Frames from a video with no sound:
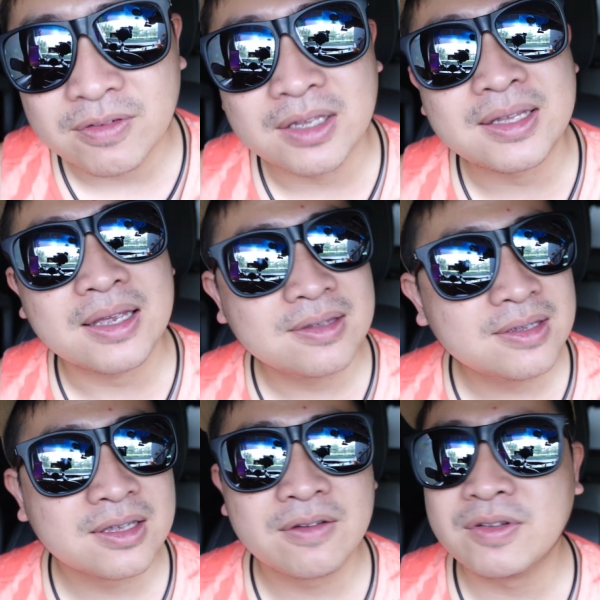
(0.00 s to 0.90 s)
the taxi
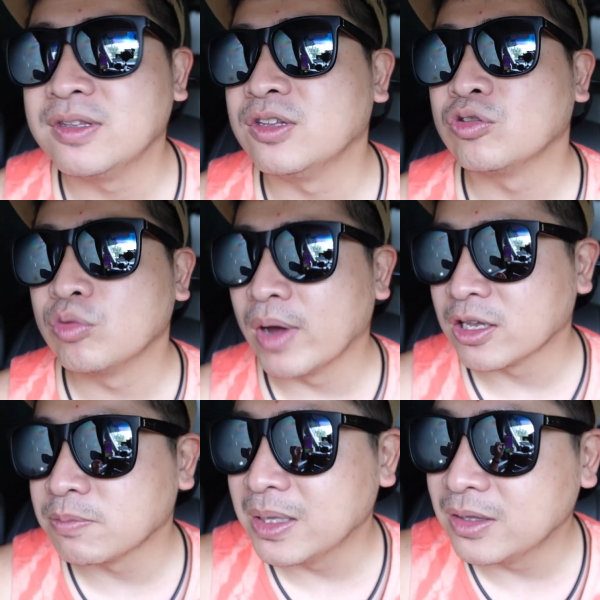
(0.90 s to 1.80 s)
service is too
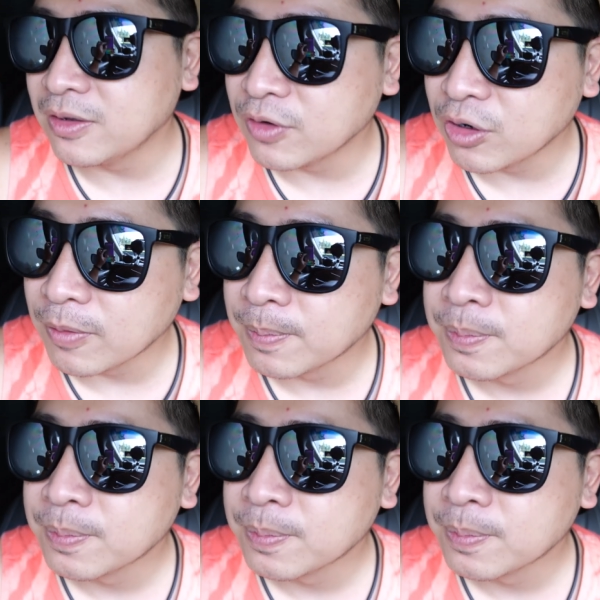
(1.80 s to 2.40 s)
expensive or not.